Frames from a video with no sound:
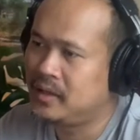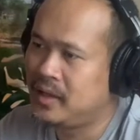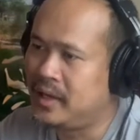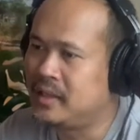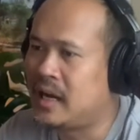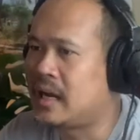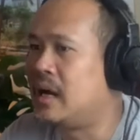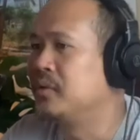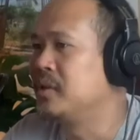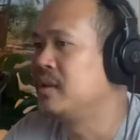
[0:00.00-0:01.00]
and
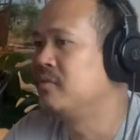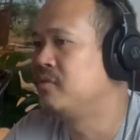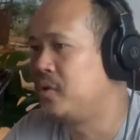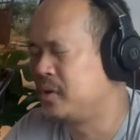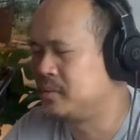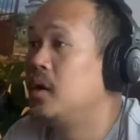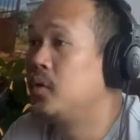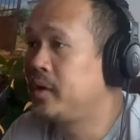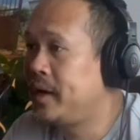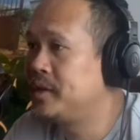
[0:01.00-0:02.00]
accounting forms.
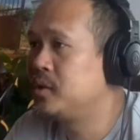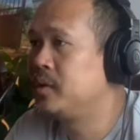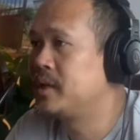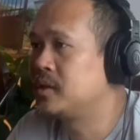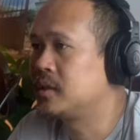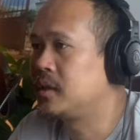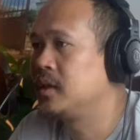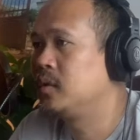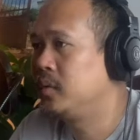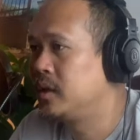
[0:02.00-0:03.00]
Okay, so let's
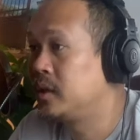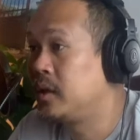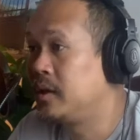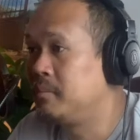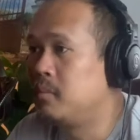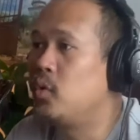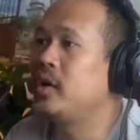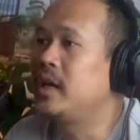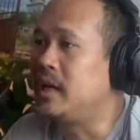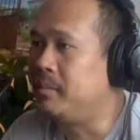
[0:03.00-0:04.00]
start with the term
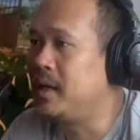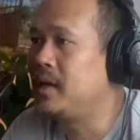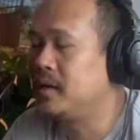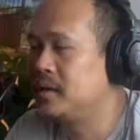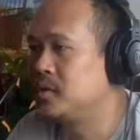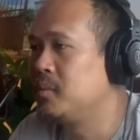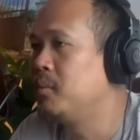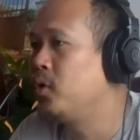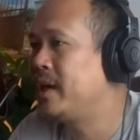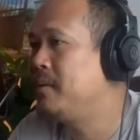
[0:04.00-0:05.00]
bookkeeping. So
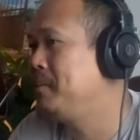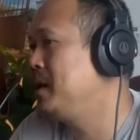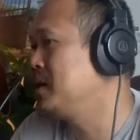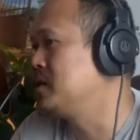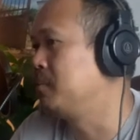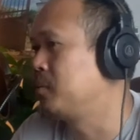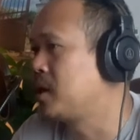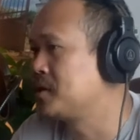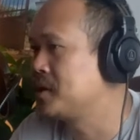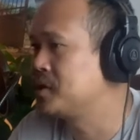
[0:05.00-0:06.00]
bookkeeping is the
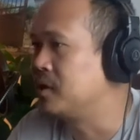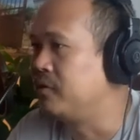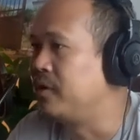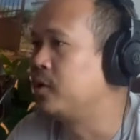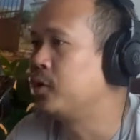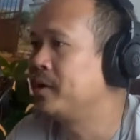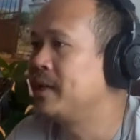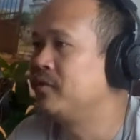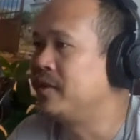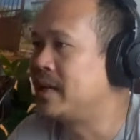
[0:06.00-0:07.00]
process of
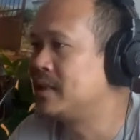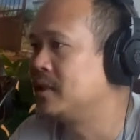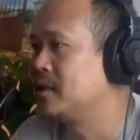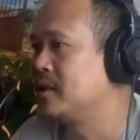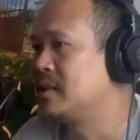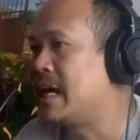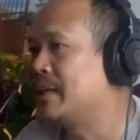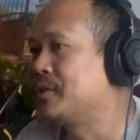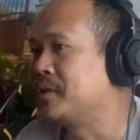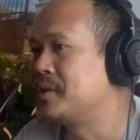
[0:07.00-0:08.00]
recording financial
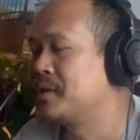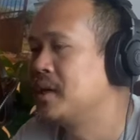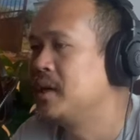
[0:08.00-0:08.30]
transactions